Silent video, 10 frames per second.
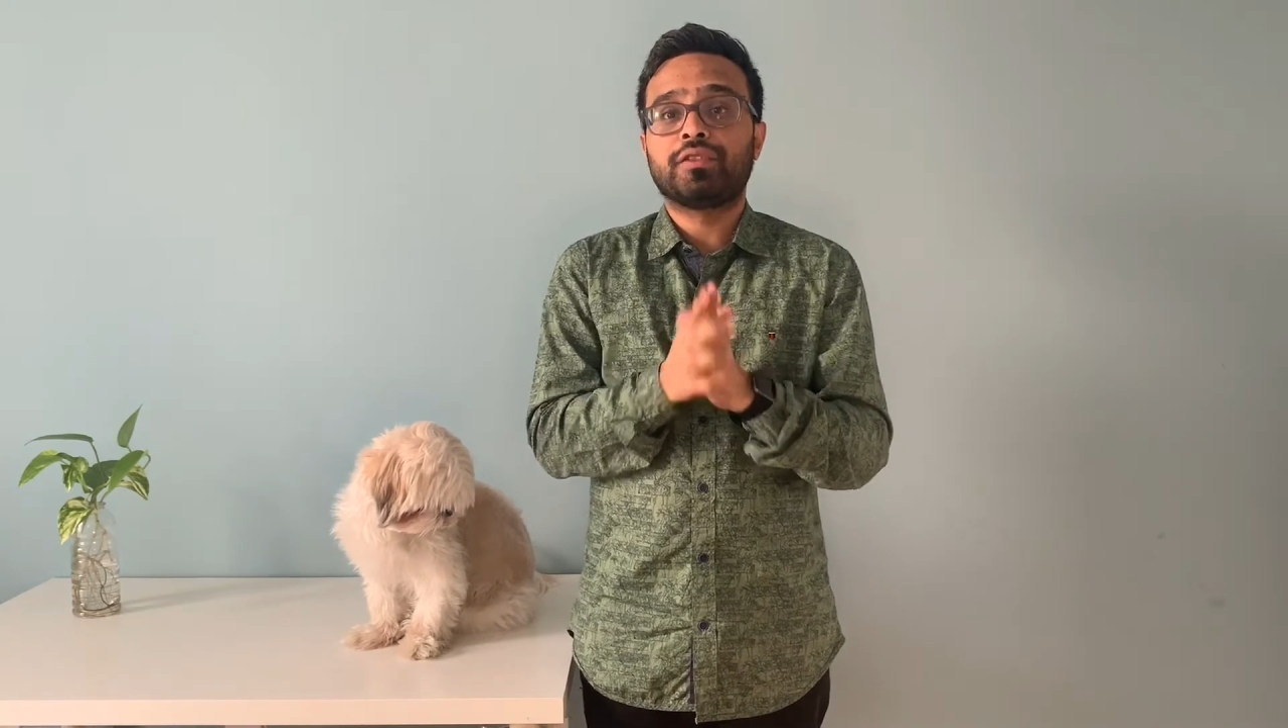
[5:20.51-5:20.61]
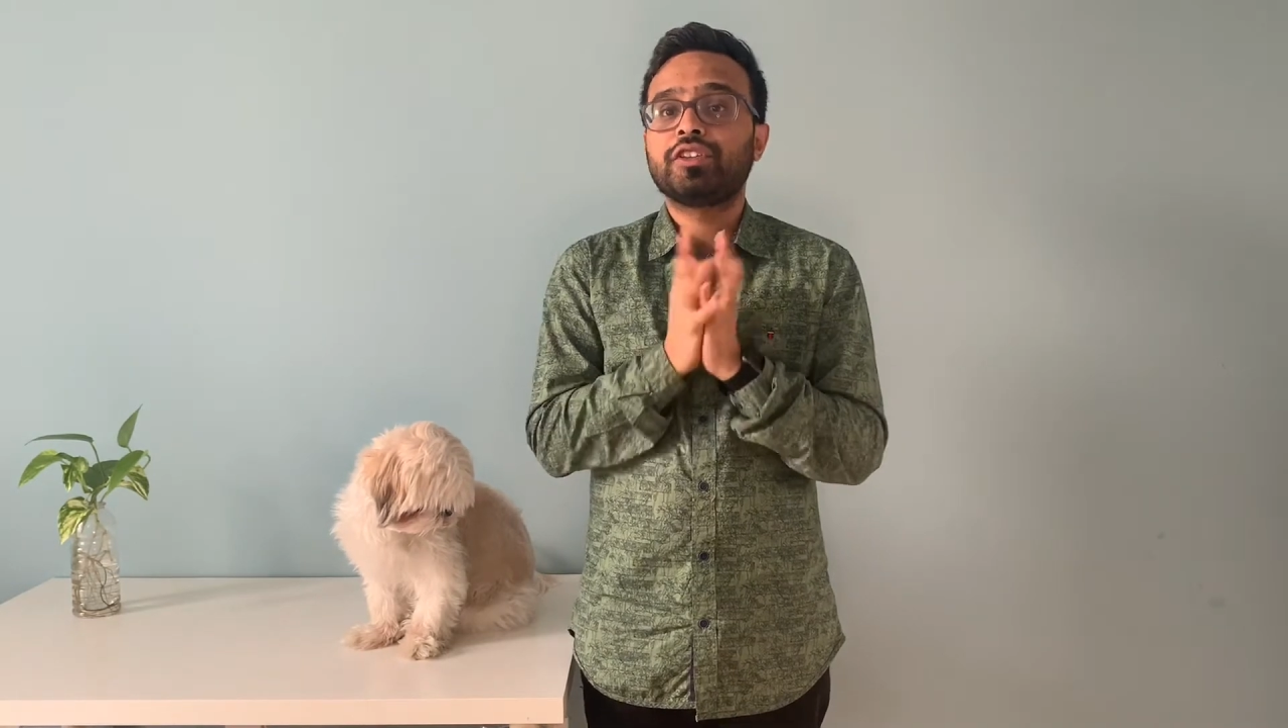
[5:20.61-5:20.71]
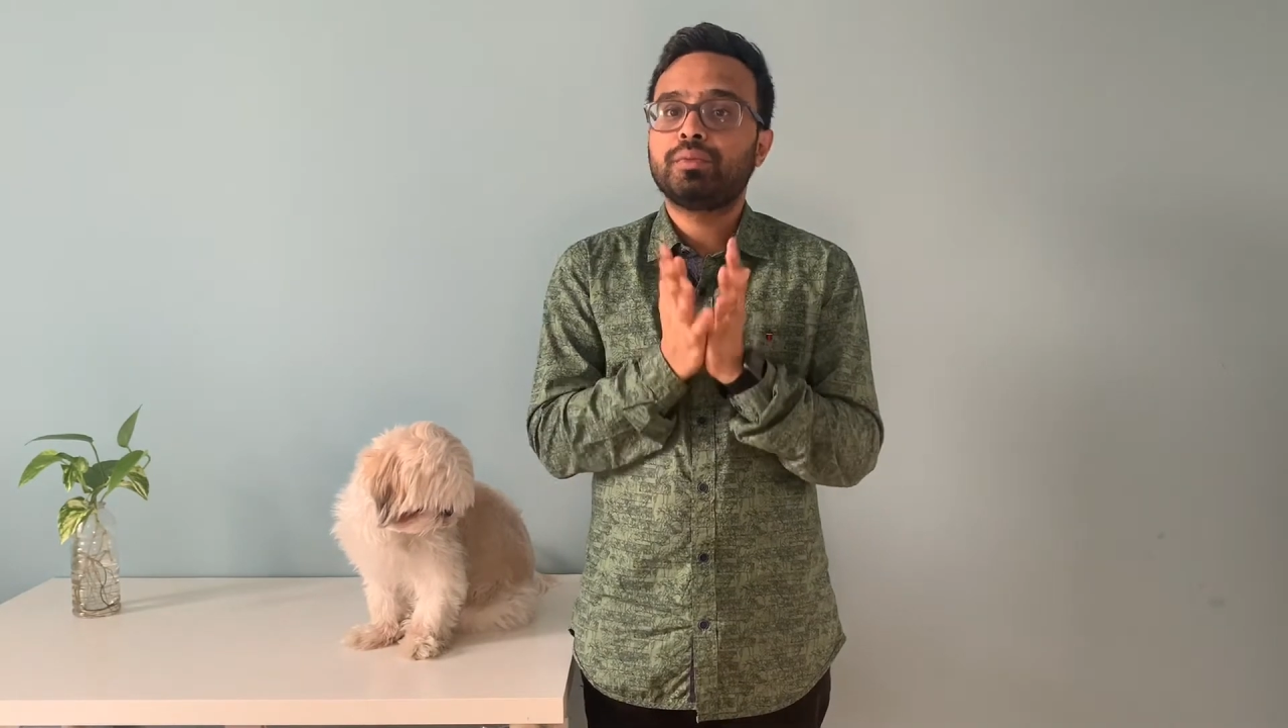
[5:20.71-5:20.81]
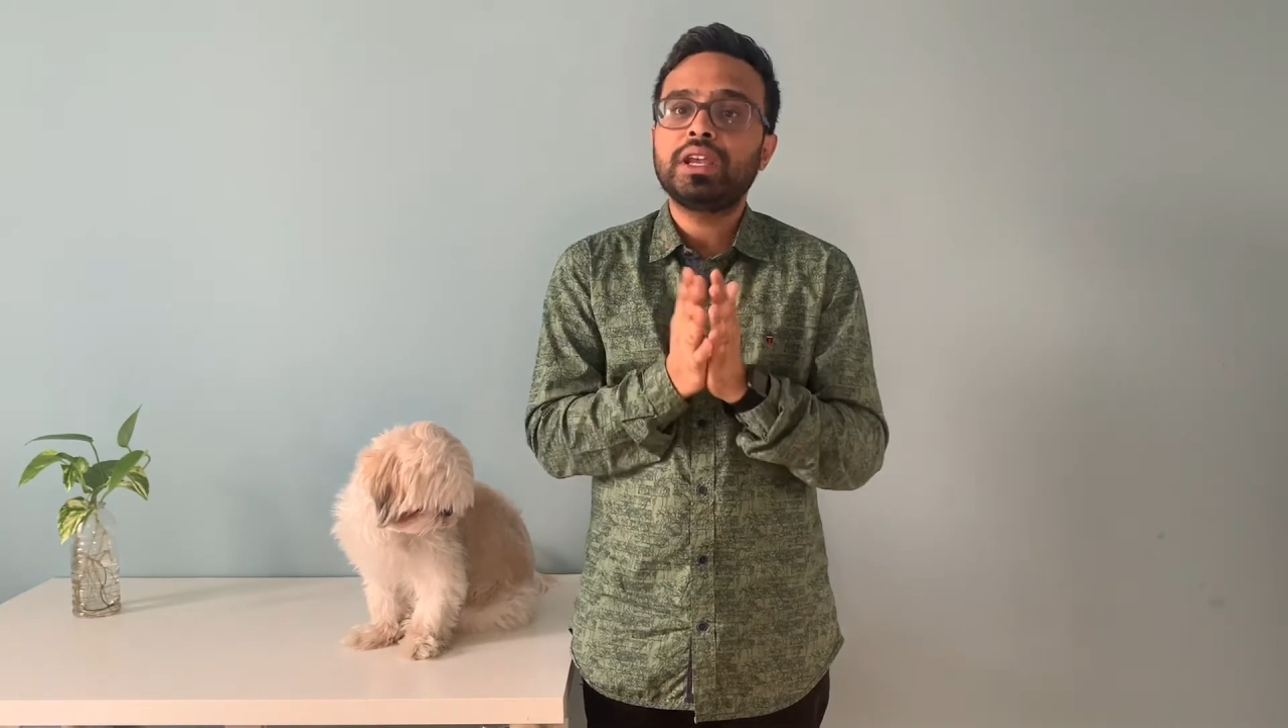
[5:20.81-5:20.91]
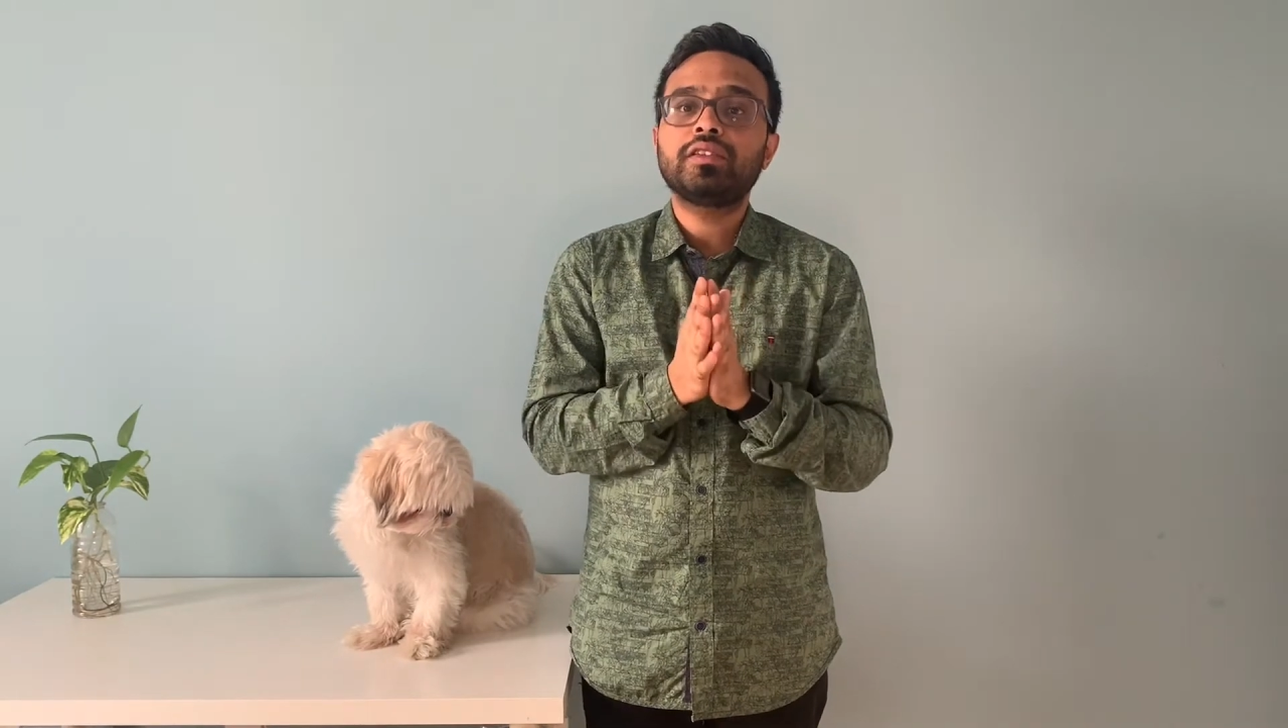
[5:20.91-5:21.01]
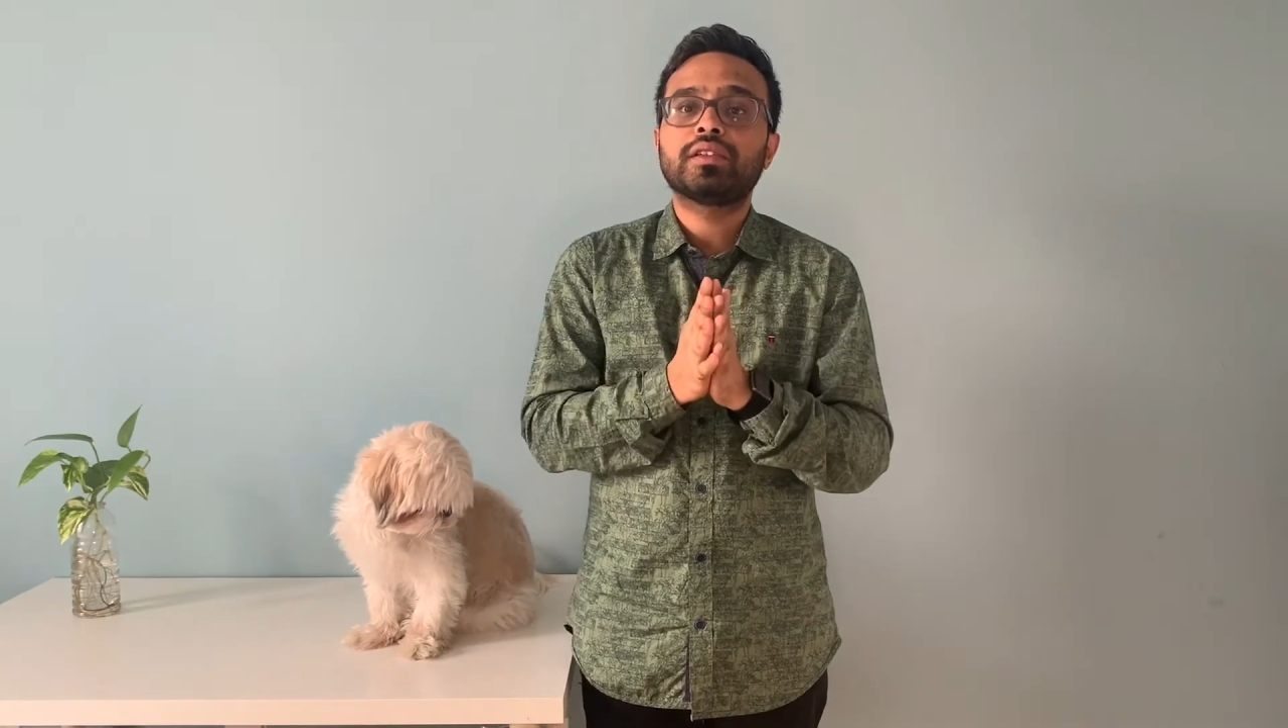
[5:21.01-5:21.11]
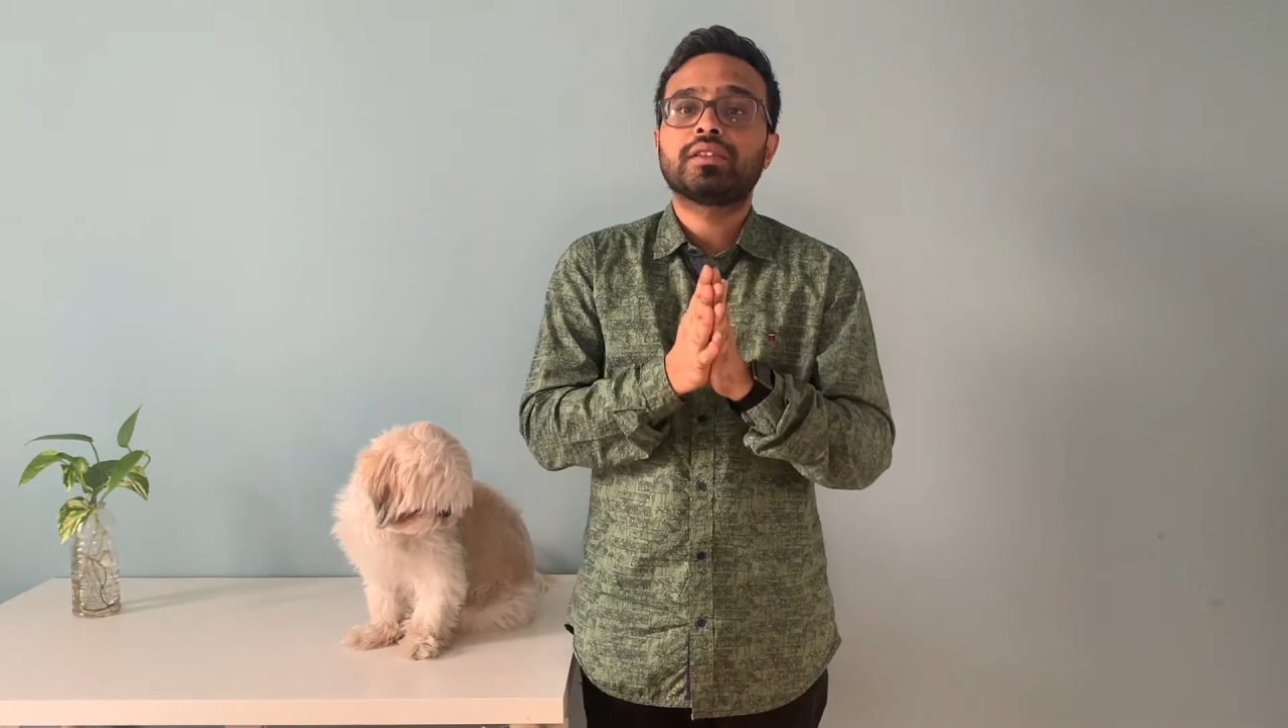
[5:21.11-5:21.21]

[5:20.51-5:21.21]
which means